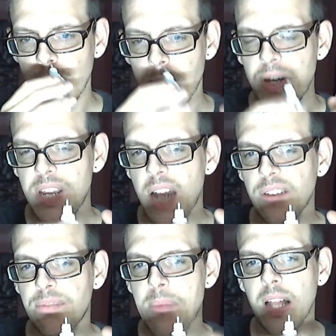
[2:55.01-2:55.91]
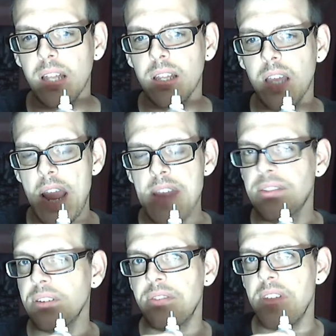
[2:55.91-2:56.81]
But you can smell hints
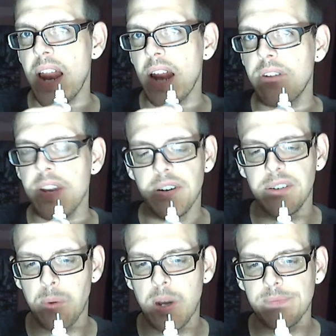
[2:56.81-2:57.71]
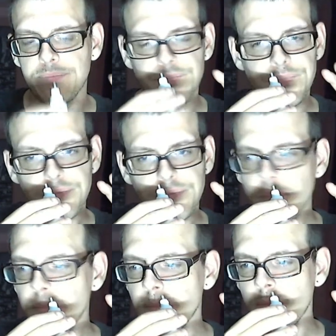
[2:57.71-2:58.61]
of vanilla in there as well,
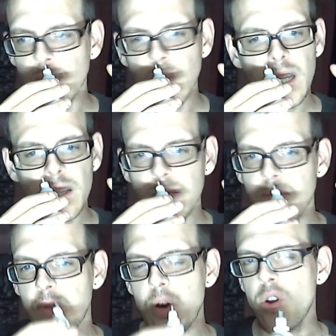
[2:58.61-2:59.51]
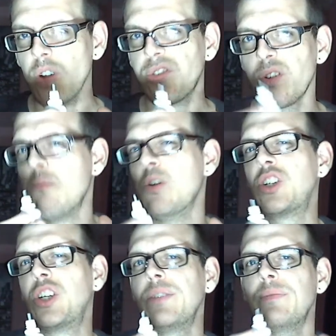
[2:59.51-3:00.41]
but not so
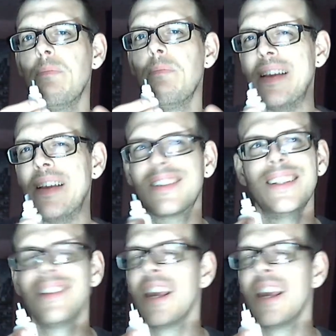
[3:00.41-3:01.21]
much biscuity.